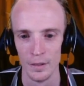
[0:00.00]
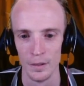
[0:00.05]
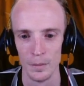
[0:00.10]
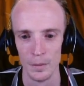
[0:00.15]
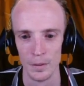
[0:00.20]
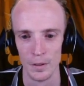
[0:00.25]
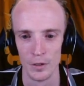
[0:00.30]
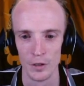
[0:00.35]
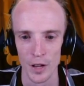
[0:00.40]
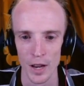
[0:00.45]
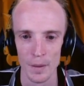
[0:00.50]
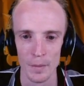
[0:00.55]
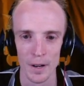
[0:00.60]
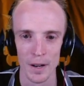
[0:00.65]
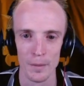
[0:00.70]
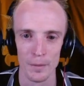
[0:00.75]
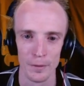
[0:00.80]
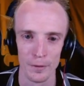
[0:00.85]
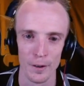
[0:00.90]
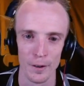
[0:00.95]
The Shaymin
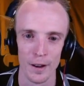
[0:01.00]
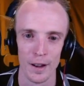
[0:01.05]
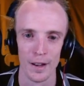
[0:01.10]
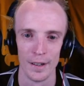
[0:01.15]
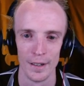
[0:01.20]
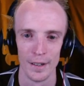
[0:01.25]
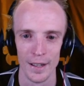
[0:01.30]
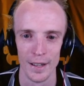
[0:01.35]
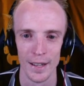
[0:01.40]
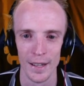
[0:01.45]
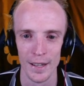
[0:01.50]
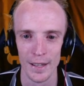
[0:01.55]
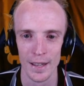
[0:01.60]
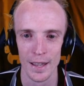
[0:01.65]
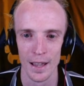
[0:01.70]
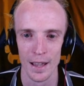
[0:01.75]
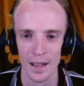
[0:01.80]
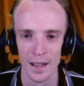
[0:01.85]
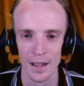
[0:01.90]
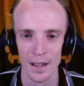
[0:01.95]
up front, he
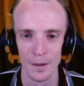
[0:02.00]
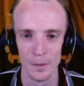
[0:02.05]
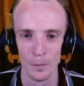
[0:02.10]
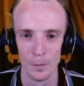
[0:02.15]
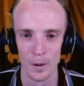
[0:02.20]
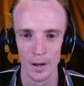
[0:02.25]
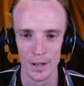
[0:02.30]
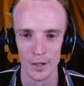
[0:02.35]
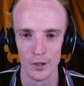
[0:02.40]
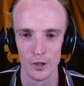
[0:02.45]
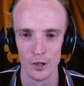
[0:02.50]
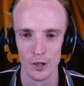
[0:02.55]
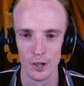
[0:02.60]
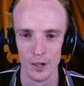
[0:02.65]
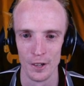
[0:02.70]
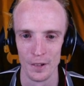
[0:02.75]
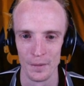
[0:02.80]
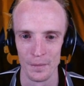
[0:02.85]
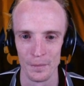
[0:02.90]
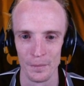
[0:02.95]
can't
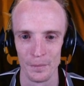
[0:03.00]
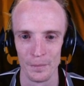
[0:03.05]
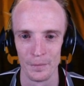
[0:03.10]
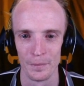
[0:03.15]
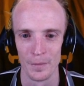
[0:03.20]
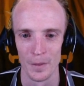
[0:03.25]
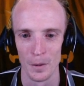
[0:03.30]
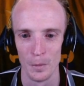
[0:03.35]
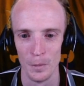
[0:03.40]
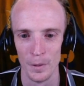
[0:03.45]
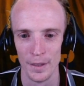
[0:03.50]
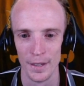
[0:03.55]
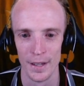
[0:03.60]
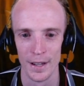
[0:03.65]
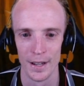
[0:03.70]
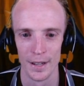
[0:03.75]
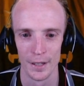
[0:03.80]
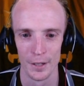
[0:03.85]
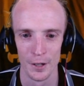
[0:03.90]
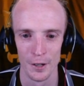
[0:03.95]
one-shot with the
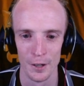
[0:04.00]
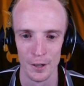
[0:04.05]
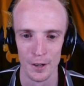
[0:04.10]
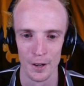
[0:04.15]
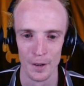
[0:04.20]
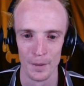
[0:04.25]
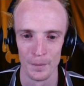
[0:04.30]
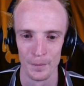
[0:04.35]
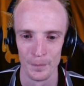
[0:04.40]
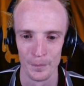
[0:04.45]
Articuno.